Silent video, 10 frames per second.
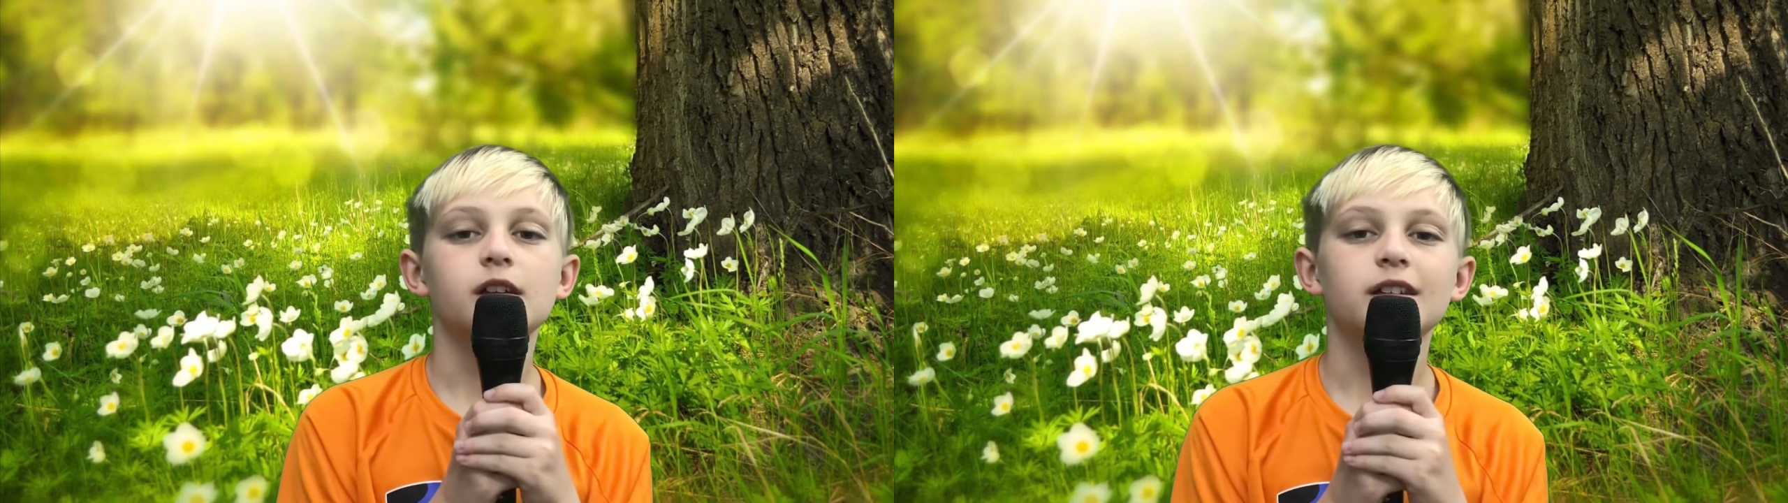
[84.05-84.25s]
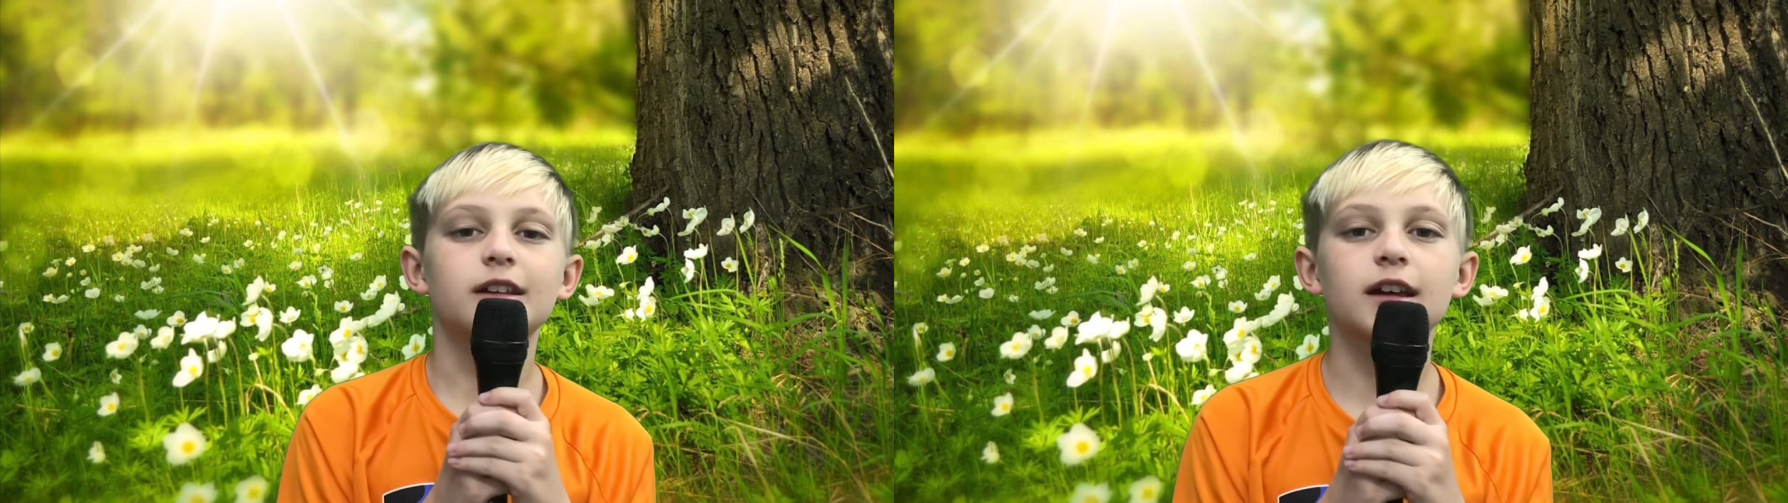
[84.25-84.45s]

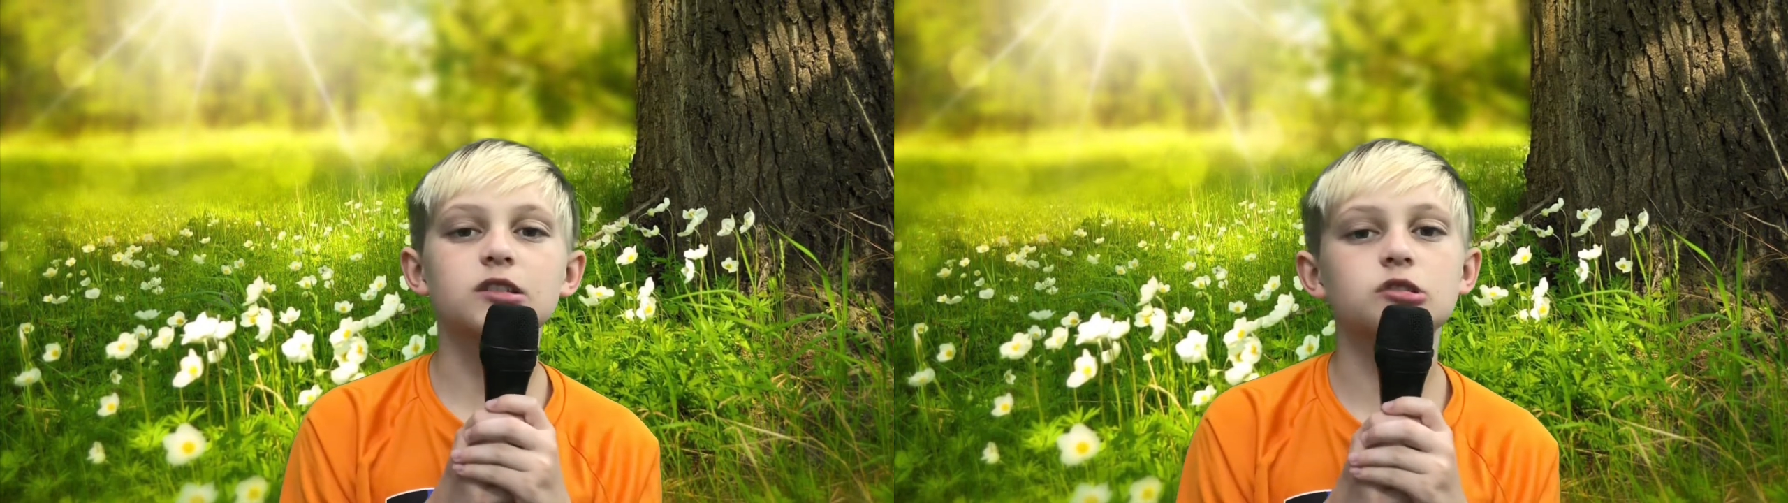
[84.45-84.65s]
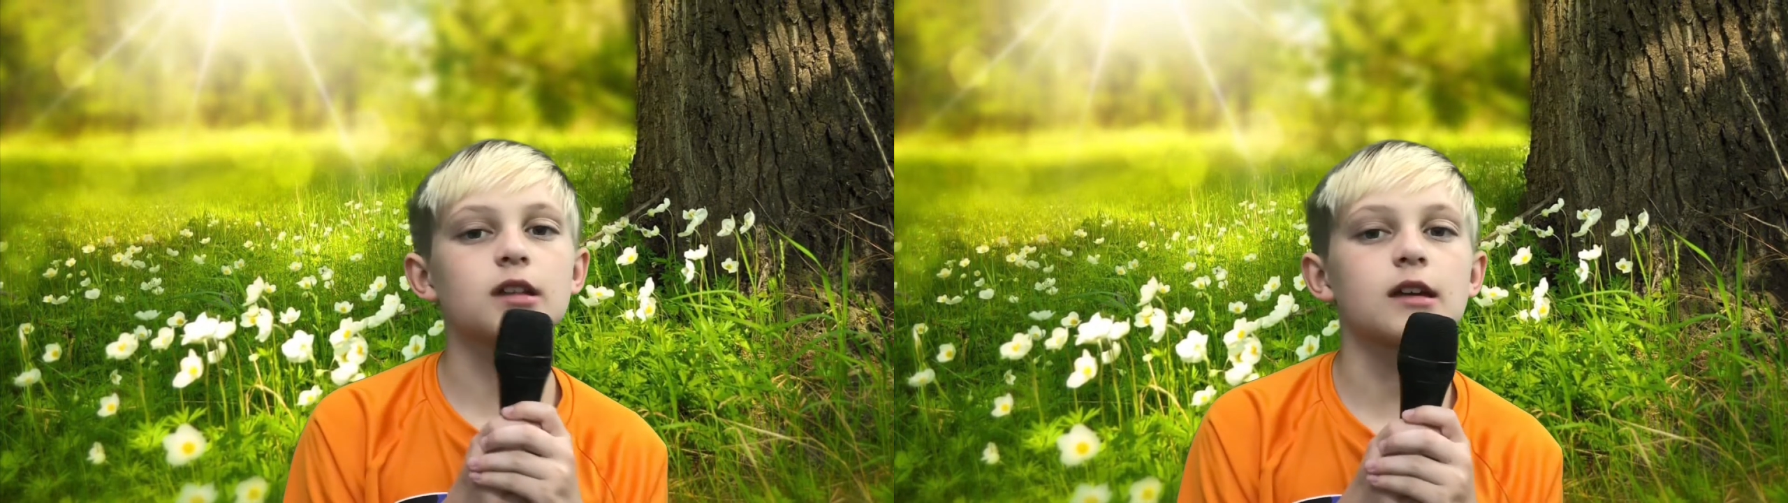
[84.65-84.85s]

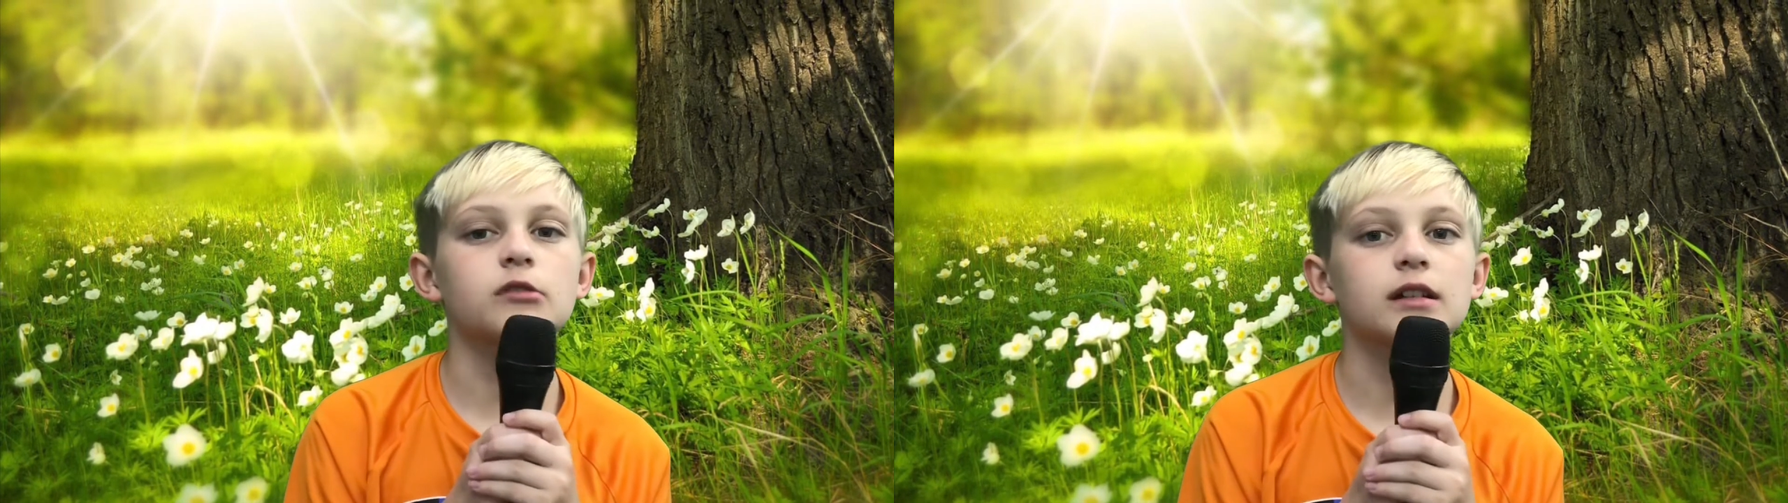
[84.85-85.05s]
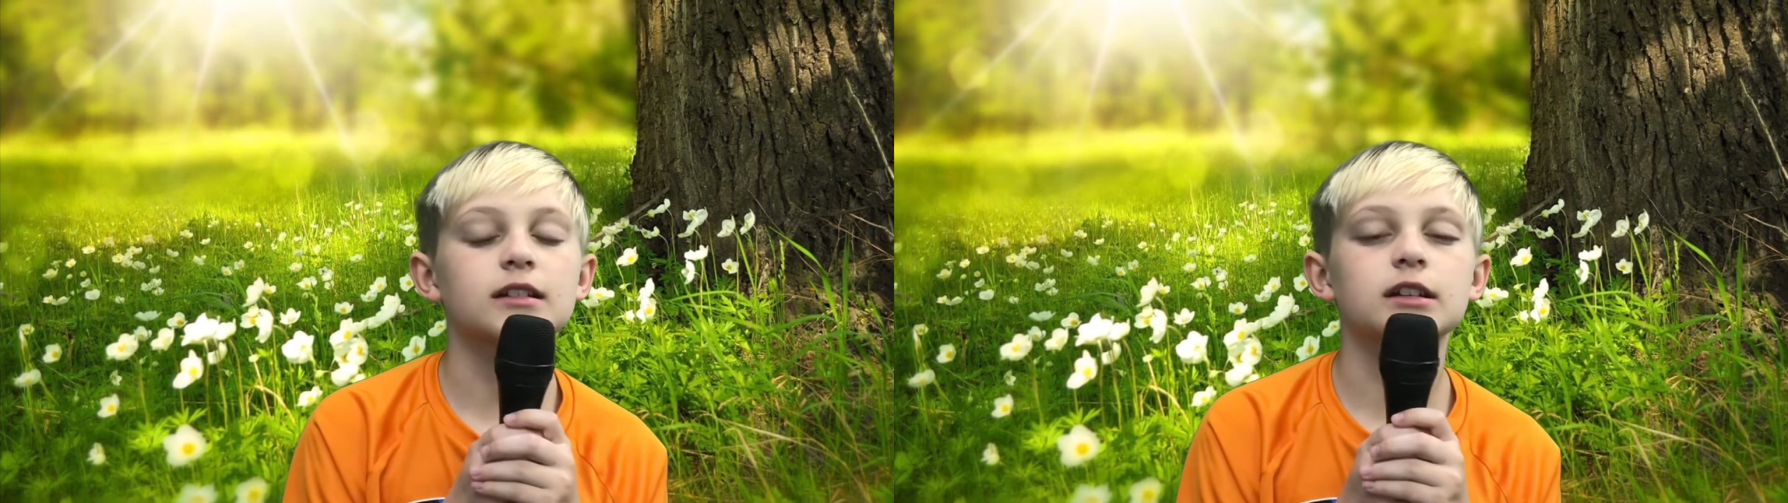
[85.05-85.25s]
Yesterday we
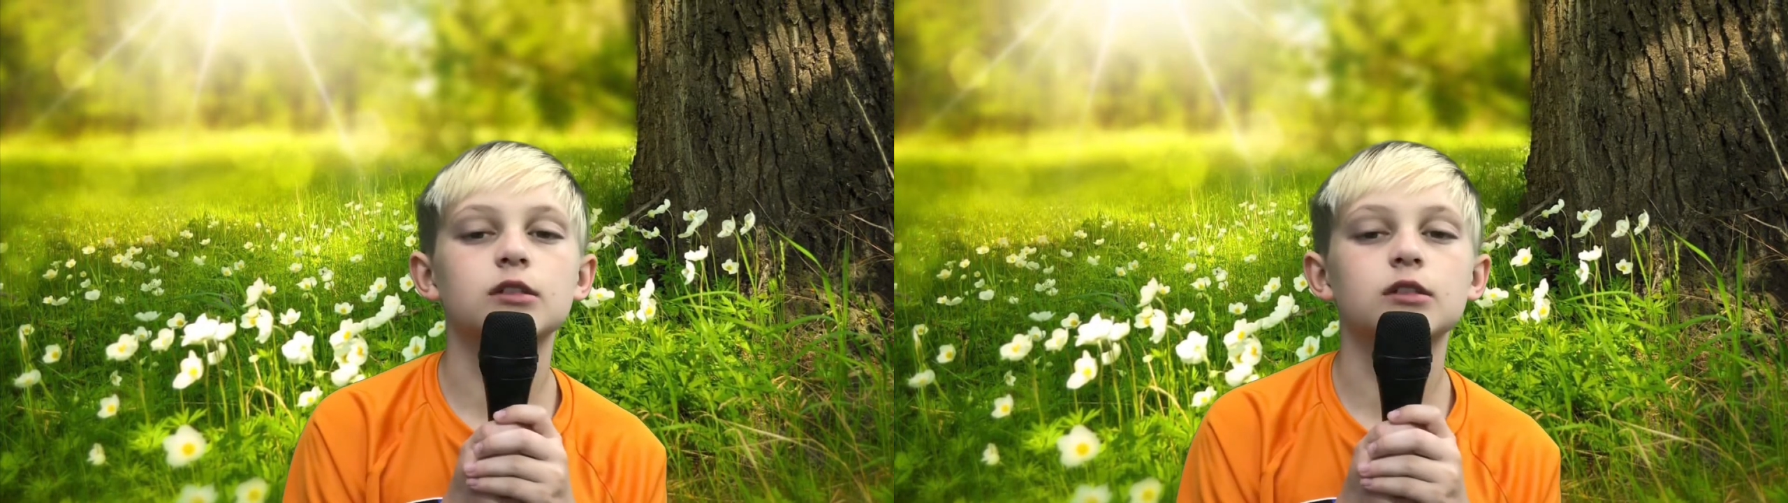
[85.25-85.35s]
had a